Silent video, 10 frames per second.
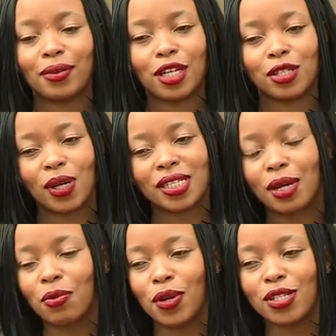there's one
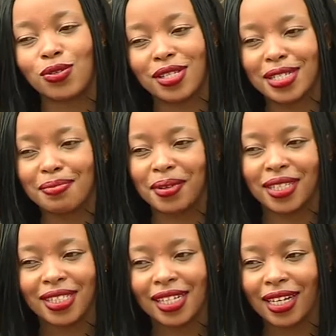time we went to this
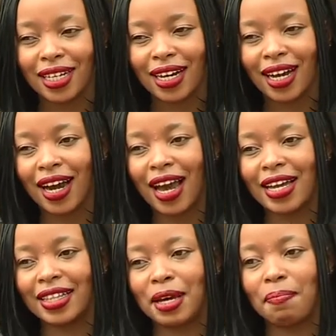building
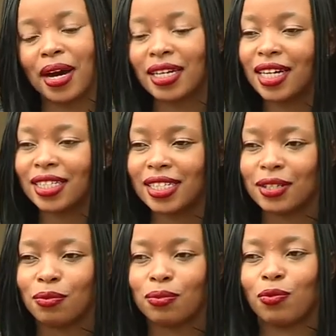and the partner
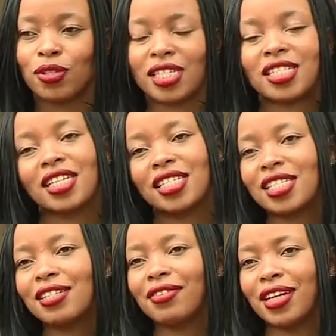wasn't
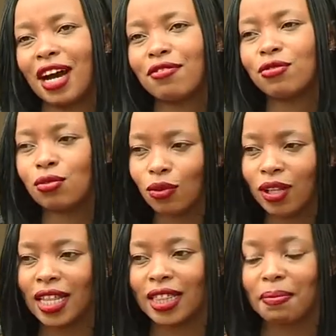sensitive enough to know
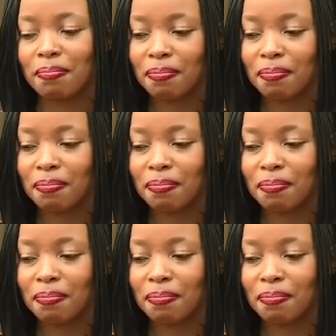that the,